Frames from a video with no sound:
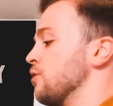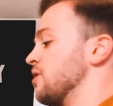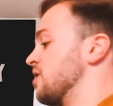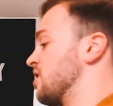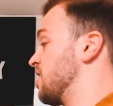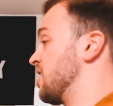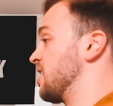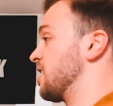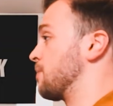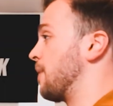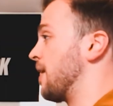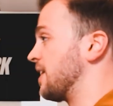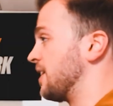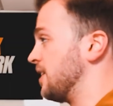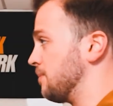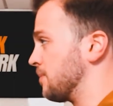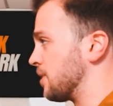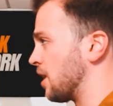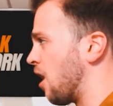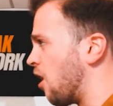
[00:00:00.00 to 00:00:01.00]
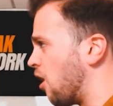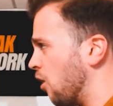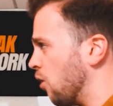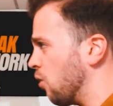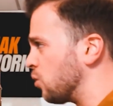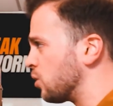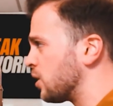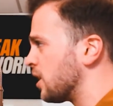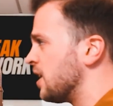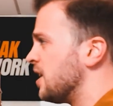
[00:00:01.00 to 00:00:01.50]
Everyone's just expecting them to
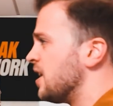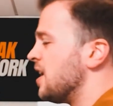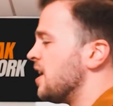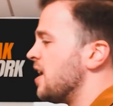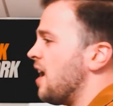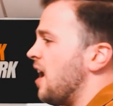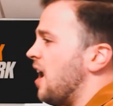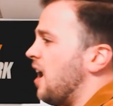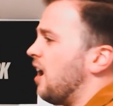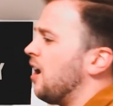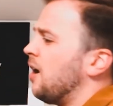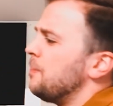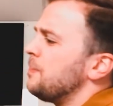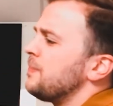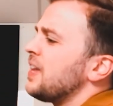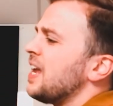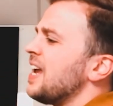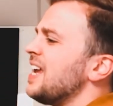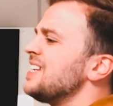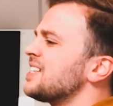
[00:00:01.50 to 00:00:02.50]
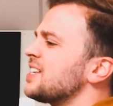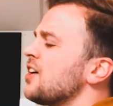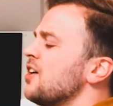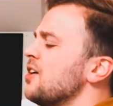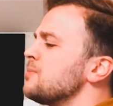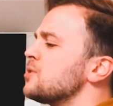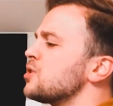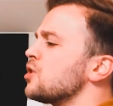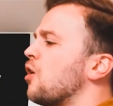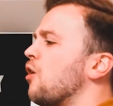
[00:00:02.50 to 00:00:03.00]
hold. In
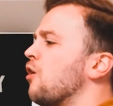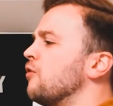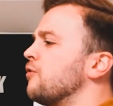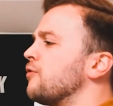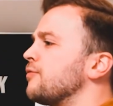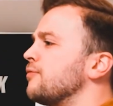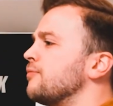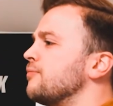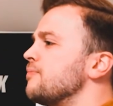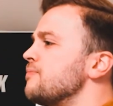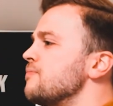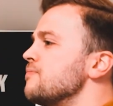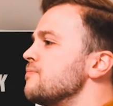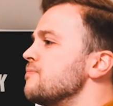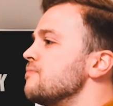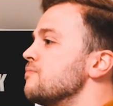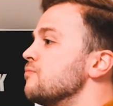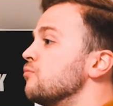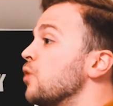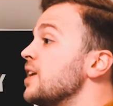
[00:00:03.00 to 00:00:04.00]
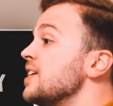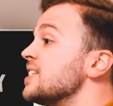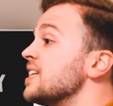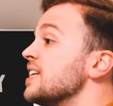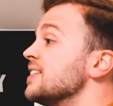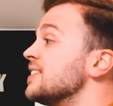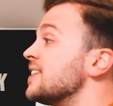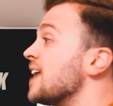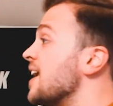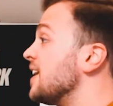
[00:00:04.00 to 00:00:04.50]
terms of
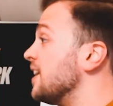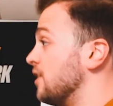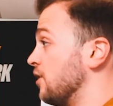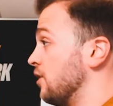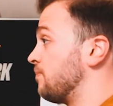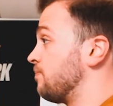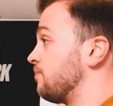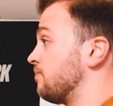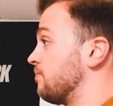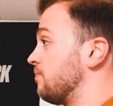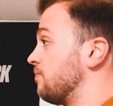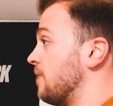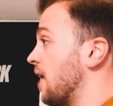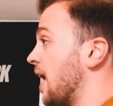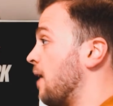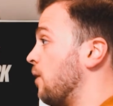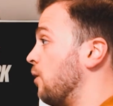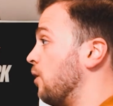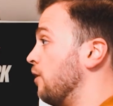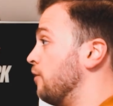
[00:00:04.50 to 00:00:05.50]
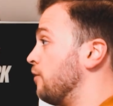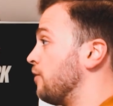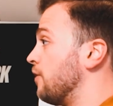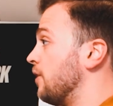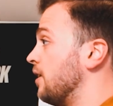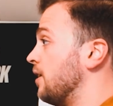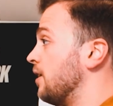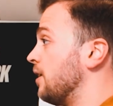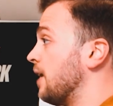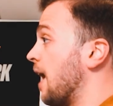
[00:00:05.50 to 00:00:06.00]
recent data out
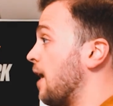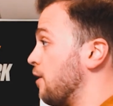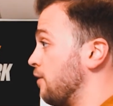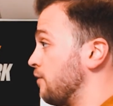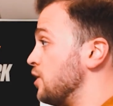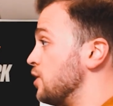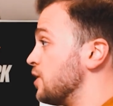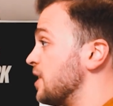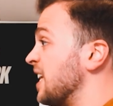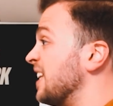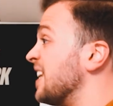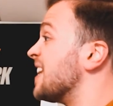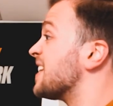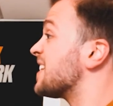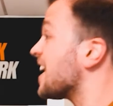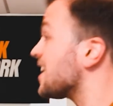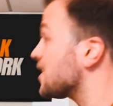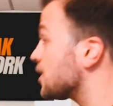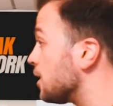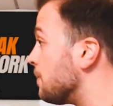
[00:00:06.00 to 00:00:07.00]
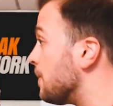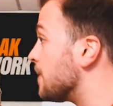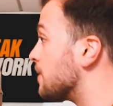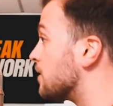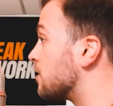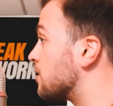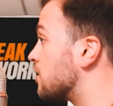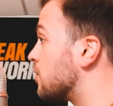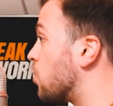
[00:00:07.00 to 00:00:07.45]
of New Zealand, it's actually been